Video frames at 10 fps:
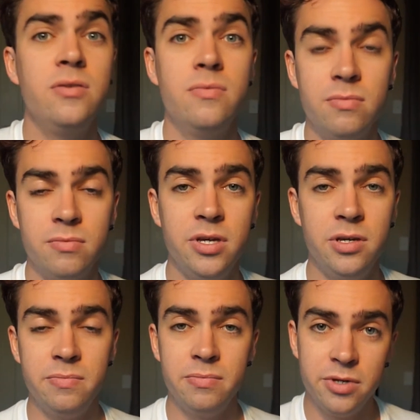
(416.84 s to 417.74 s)

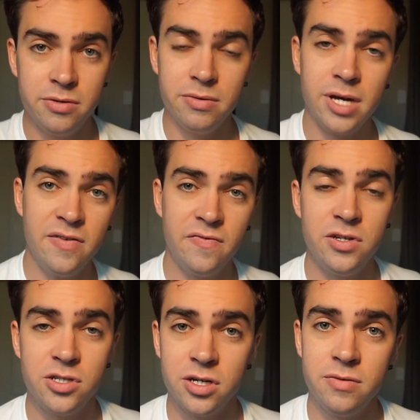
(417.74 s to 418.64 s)
you have
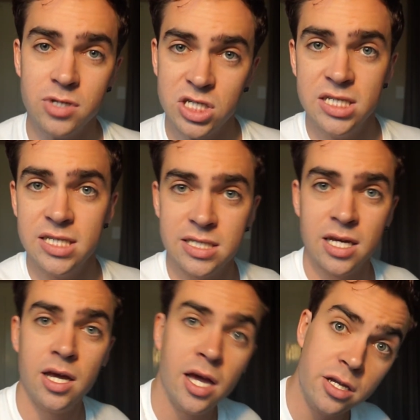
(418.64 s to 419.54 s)
enjoy watching this.
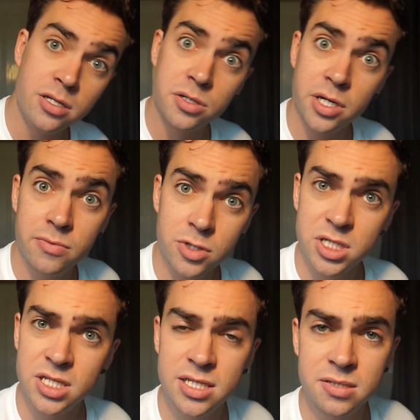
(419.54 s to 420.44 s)
Are you enjoying
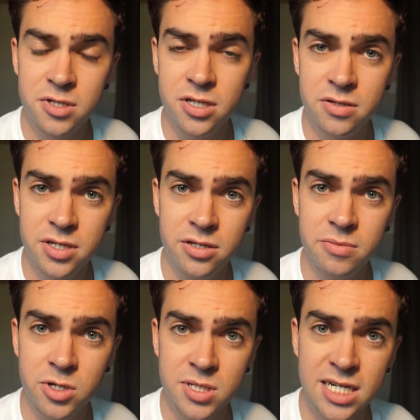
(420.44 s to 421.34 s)
watching this when you're doing your
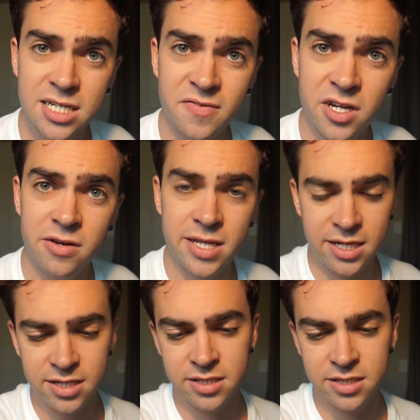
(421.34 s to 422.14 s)
montage video at the end of